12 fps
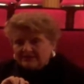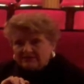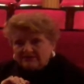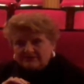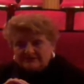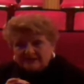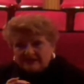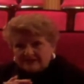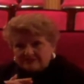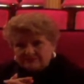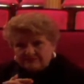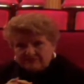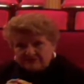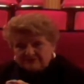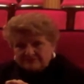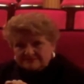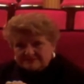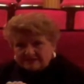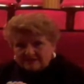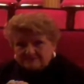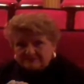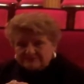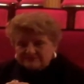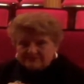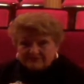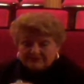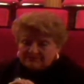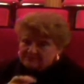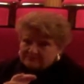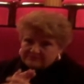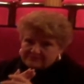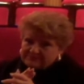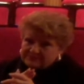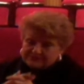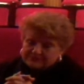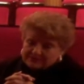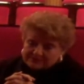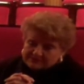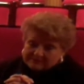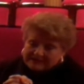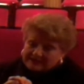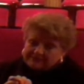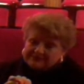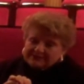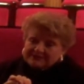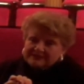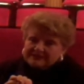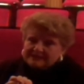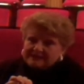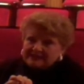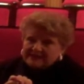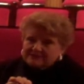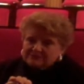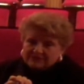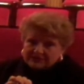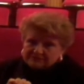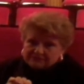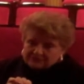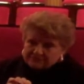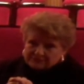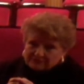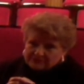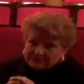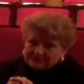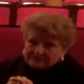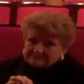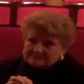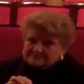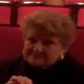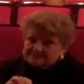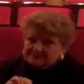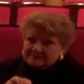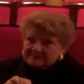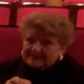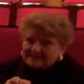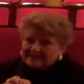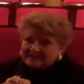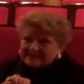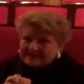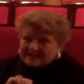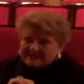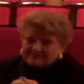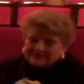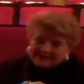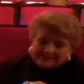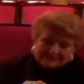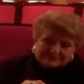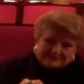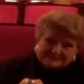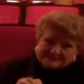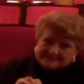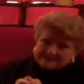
online reviews that I'm so very thrilled about and grateful for. I haven't read a bad review, by the way. Well, just,